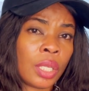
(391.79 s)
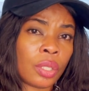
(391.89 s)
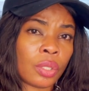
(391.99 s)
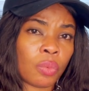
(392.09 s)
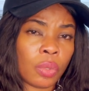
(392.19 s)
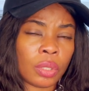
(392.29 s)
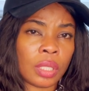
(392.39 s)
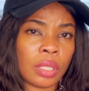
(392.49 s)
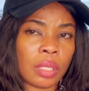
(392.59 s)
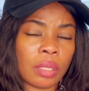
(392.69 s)

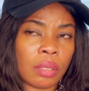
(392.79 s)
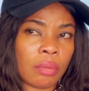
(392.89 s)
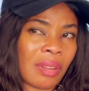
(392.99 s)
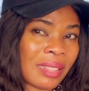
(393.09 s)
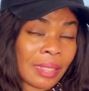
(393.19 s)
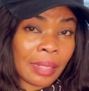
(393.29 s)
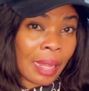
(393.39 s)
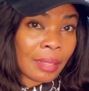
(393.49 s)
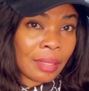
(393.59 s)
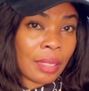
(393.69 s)
zloty as at
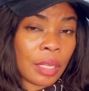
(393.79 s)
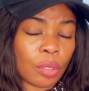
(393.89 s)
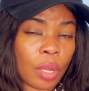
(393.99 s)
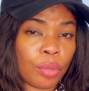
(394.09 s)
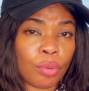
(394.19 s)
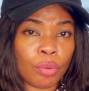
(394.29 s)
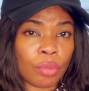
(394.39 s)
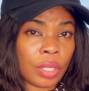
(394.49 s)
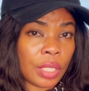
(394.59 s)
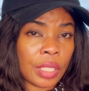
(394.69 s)
last year. So I don't know
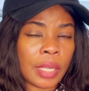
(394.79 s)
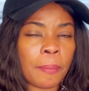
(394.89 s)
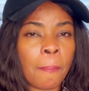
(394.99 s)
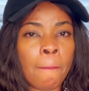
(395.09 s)
this year.